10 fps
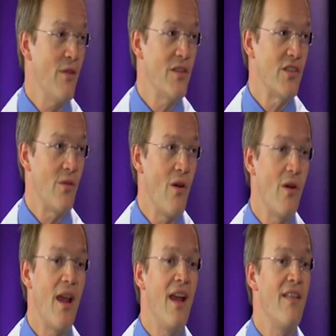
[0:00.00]
for a
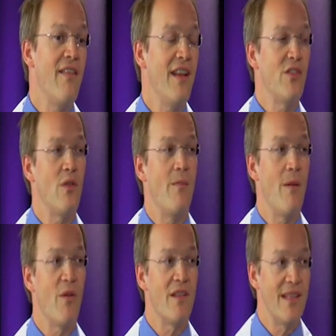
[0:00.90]
stroke, and the thing to
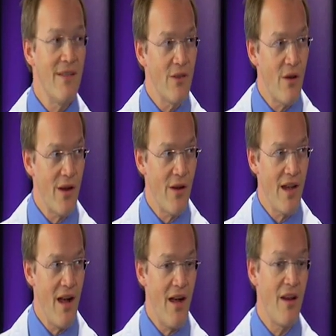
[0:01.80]
remember is even though you're
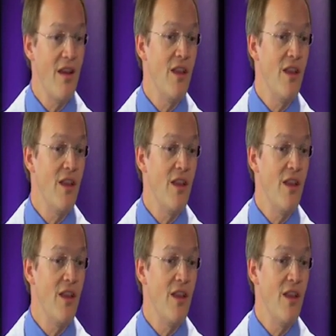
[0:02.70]
young,